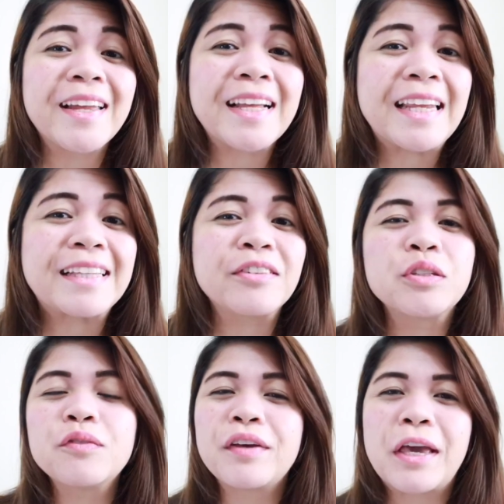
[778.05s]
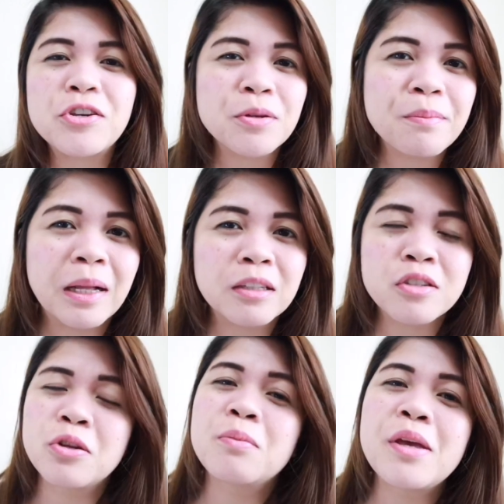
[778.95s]
and click the notification bell
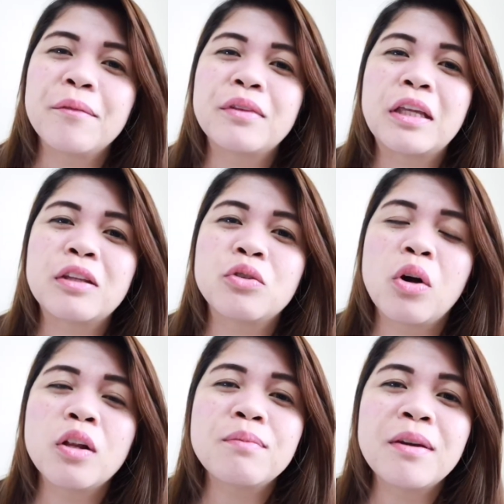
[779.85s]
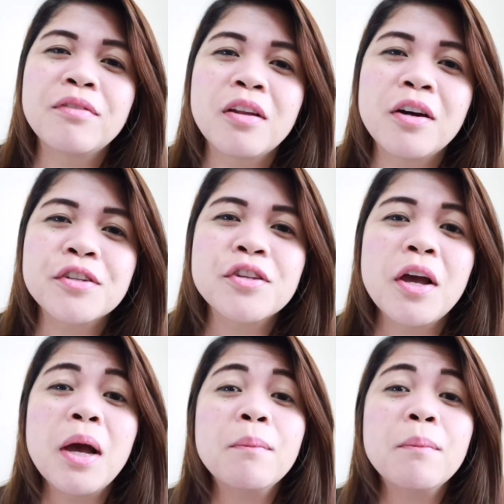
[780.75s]
so you'll be updated to all of my vlogs.